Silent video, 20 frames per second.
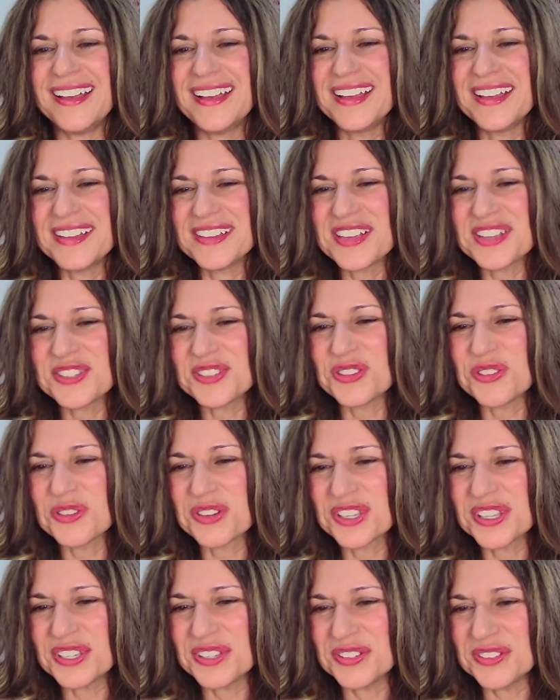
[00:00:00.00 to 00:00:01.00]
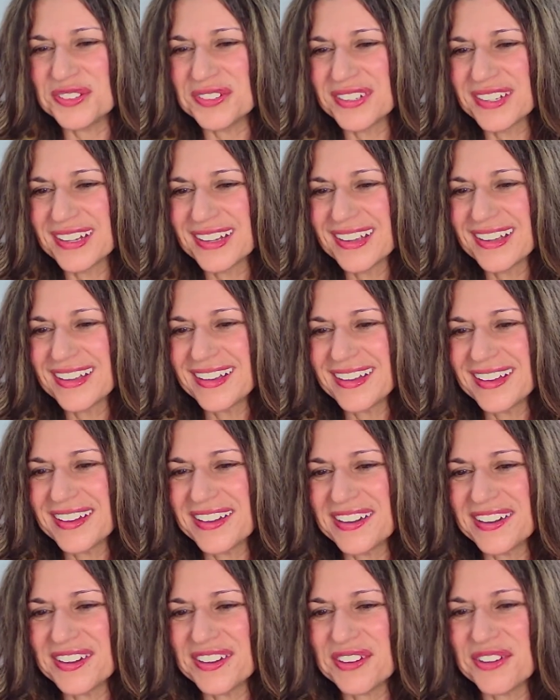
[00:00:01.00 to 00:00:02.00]
That's so cute.
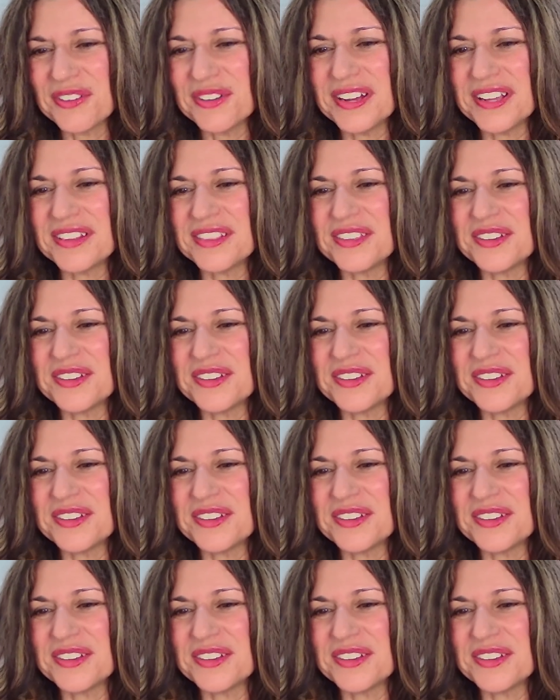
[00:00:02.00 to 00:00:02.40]
All right,